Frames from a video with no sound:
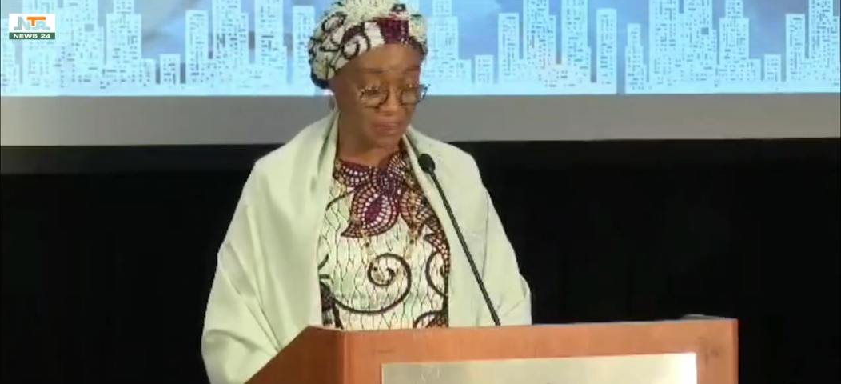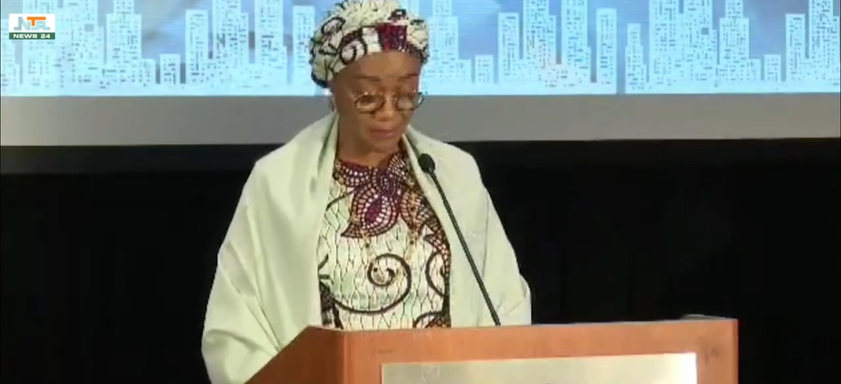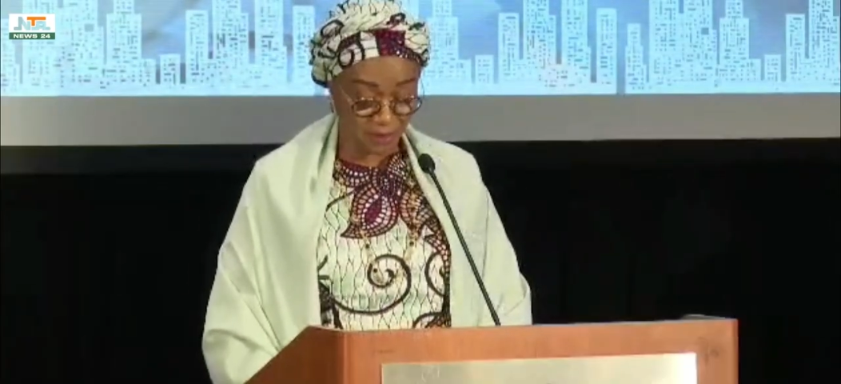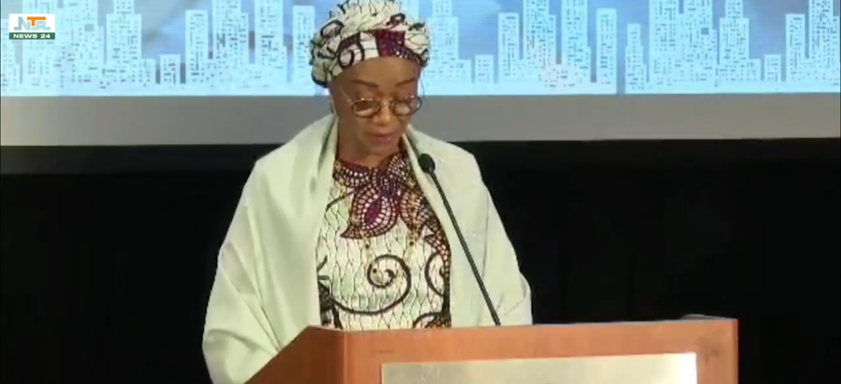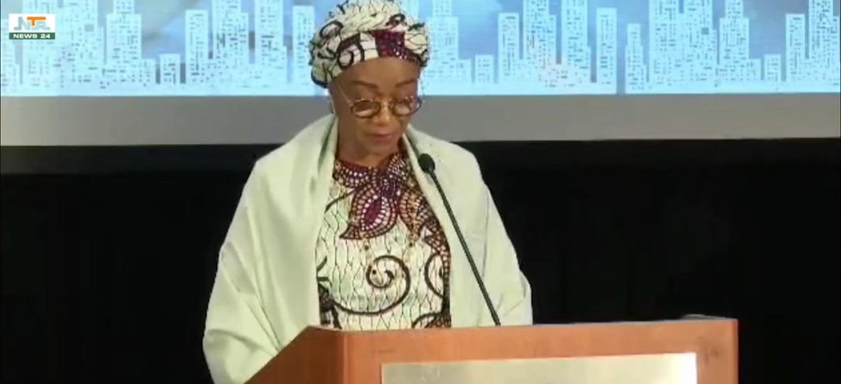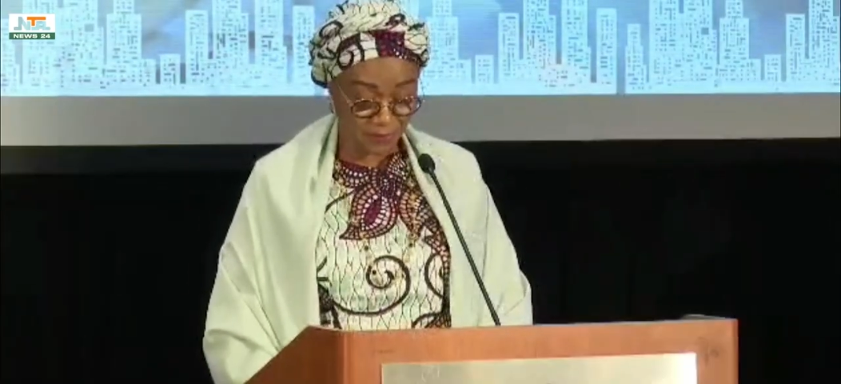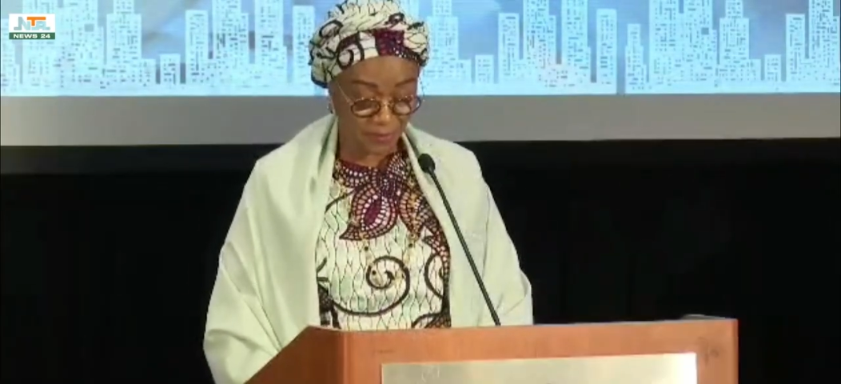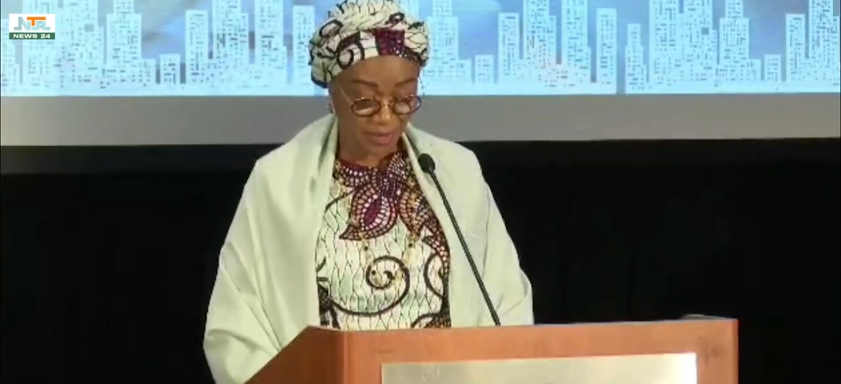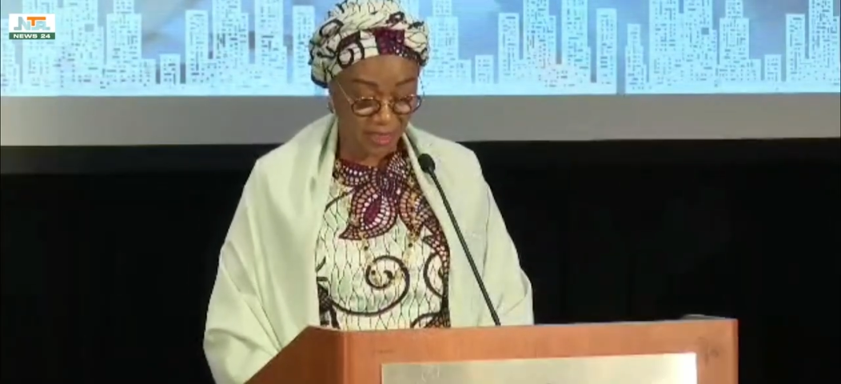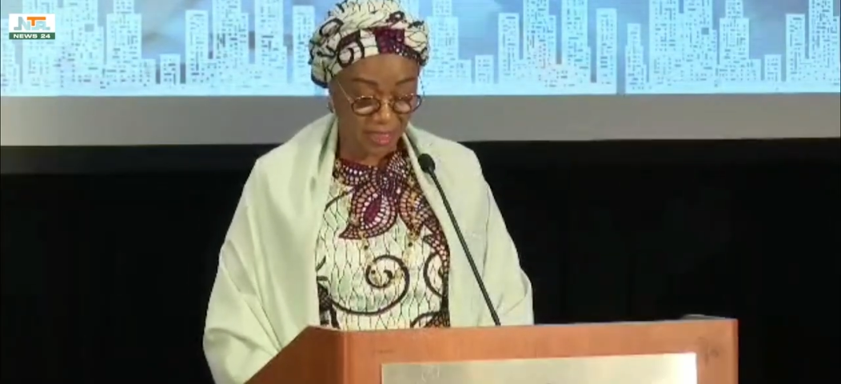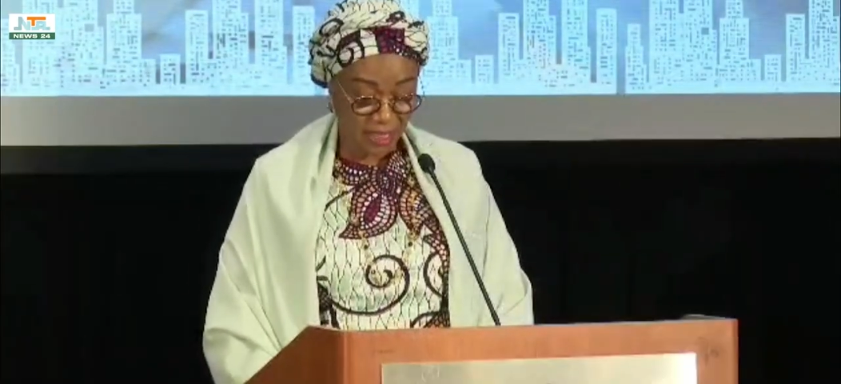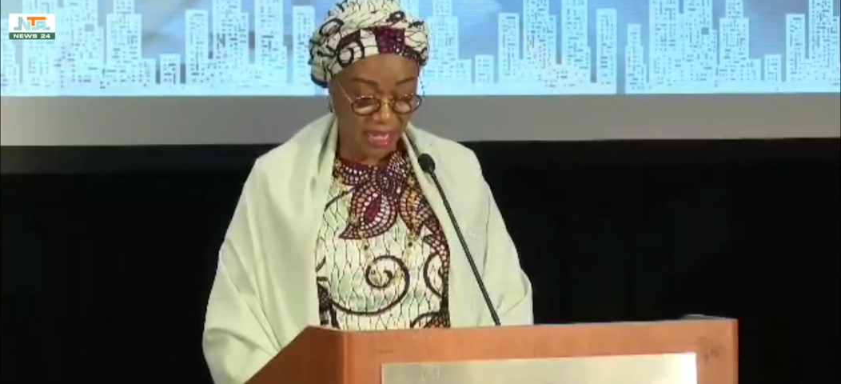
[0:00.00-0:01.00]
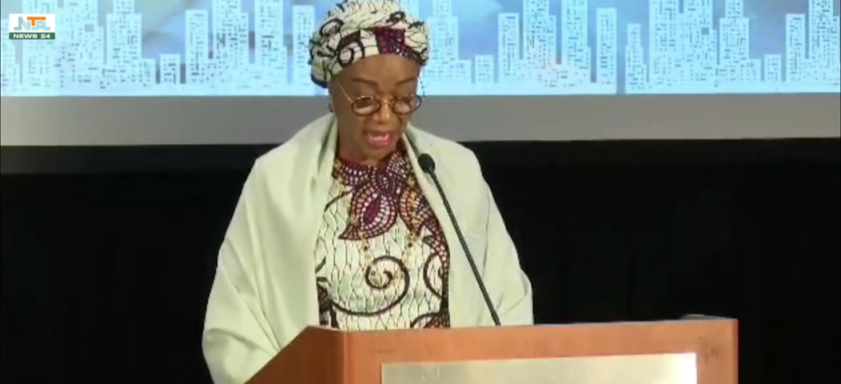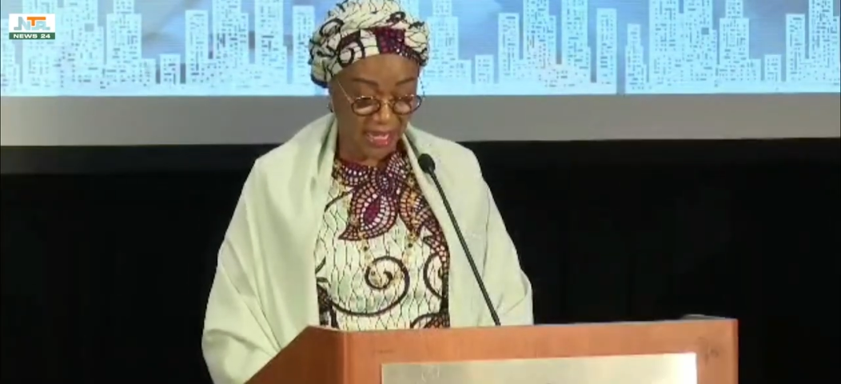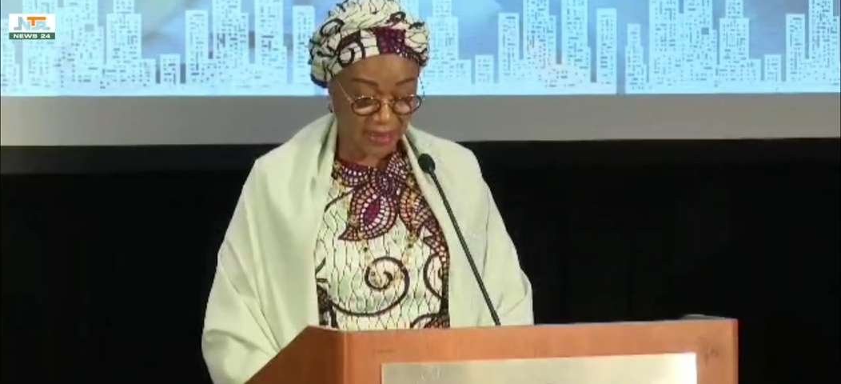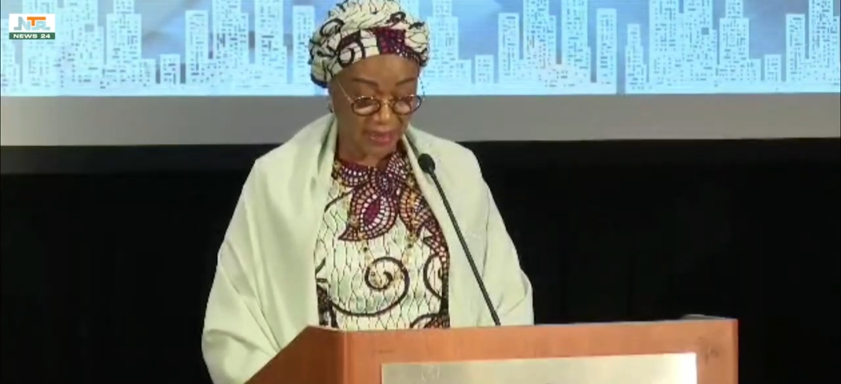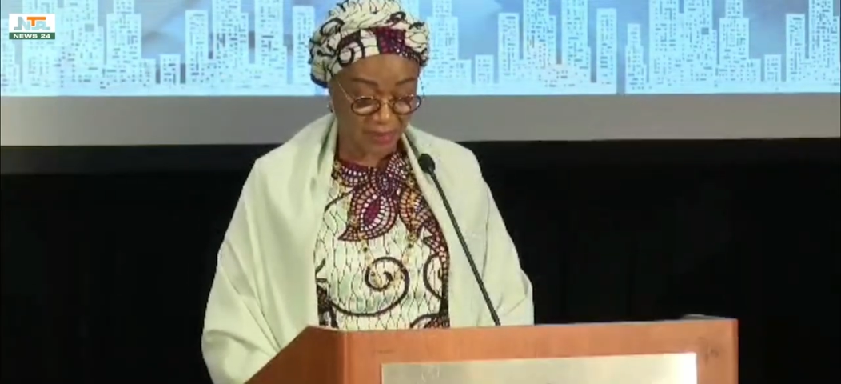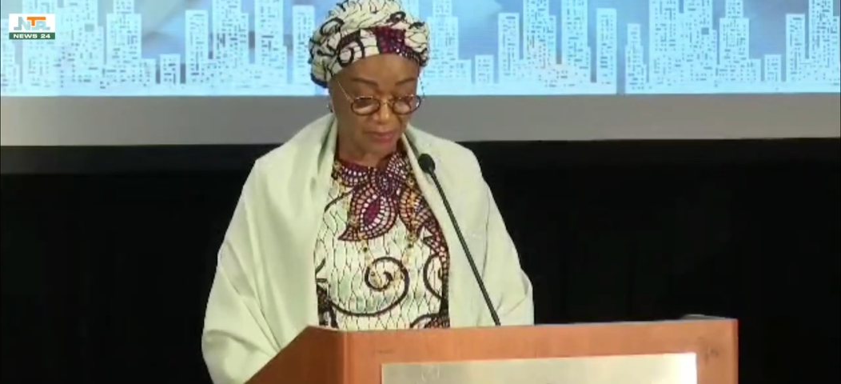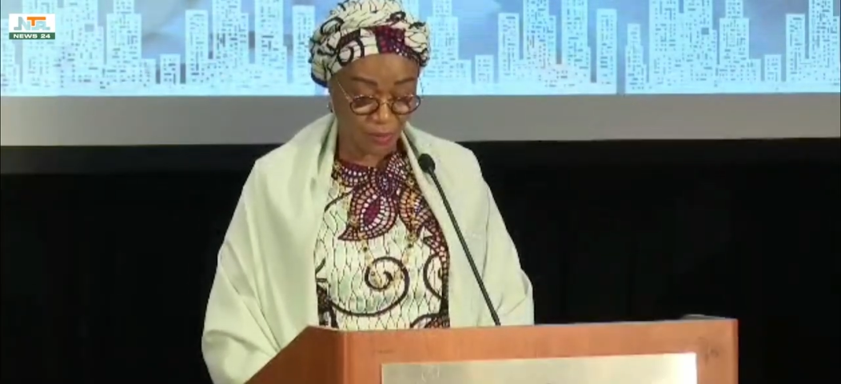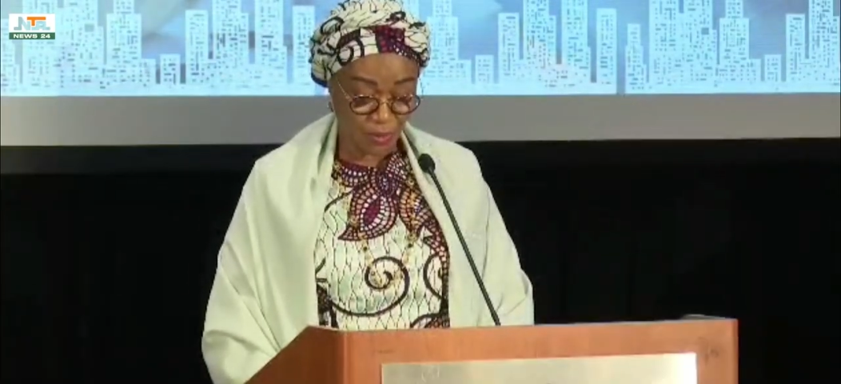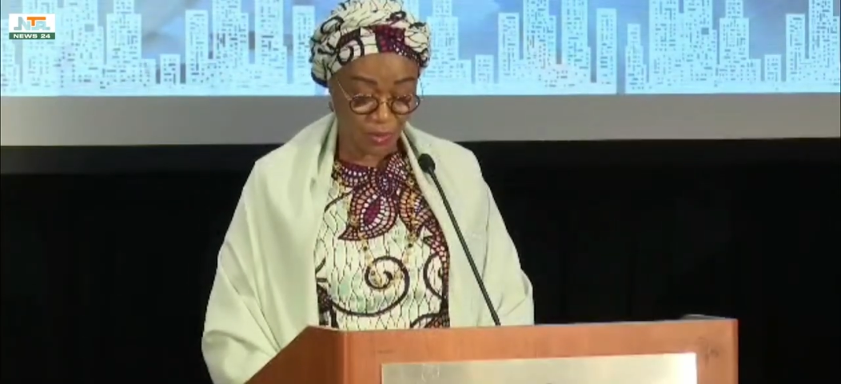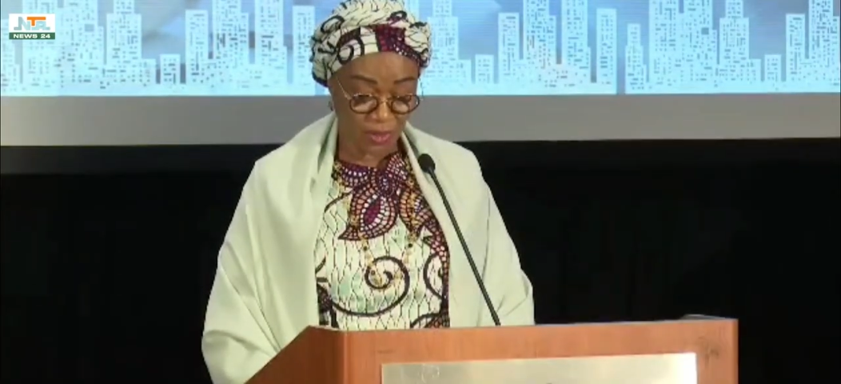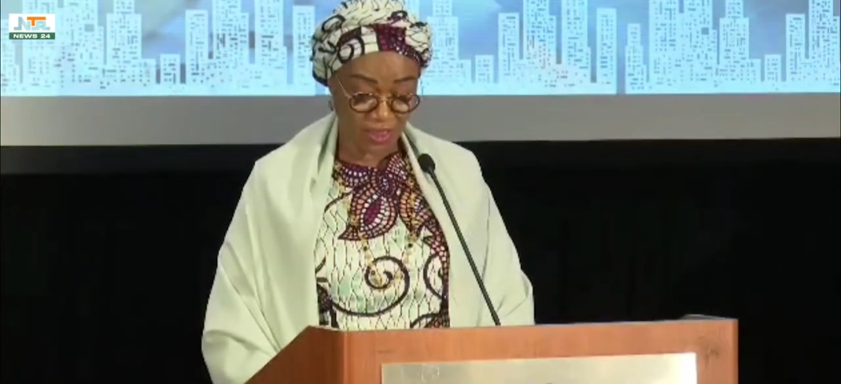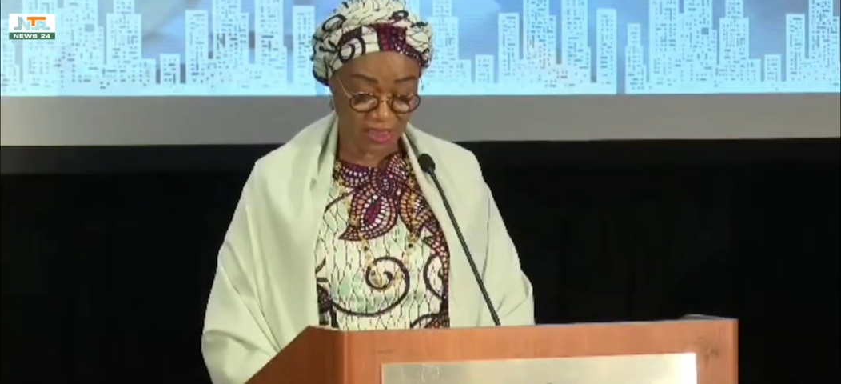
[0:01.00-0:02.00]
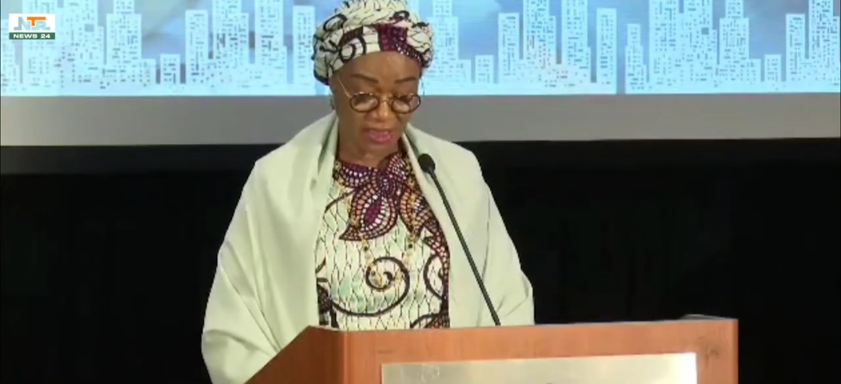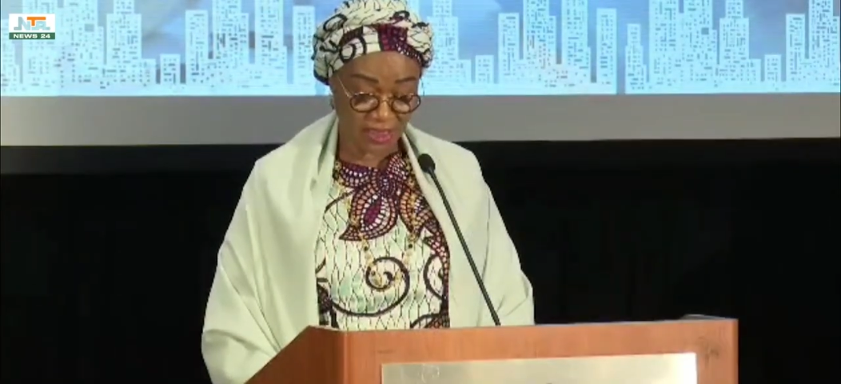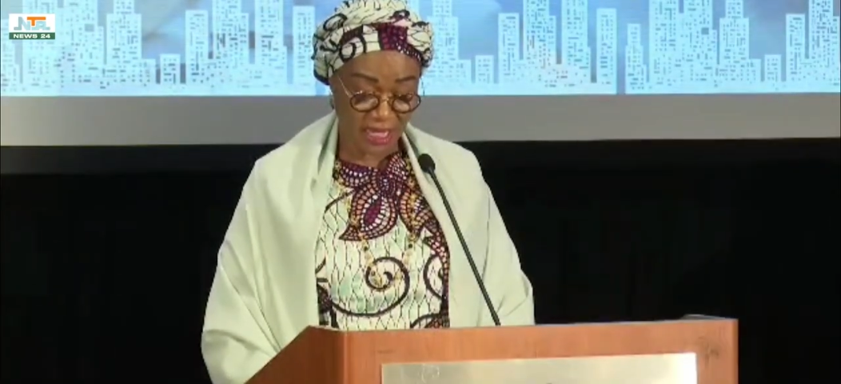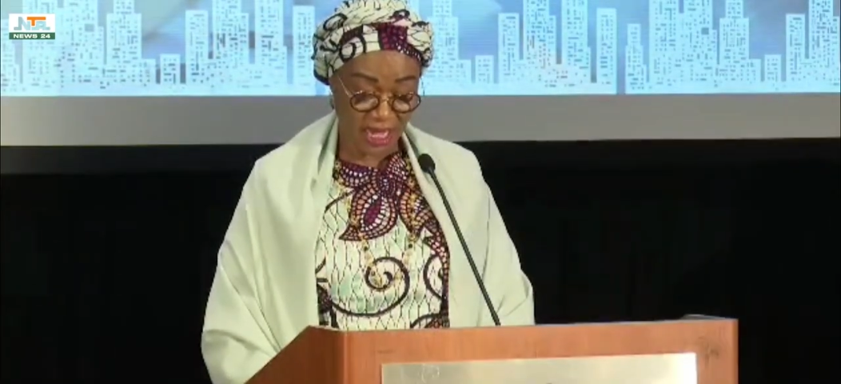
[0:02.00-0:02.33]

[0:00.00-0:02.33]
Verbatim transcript: TB, and promoting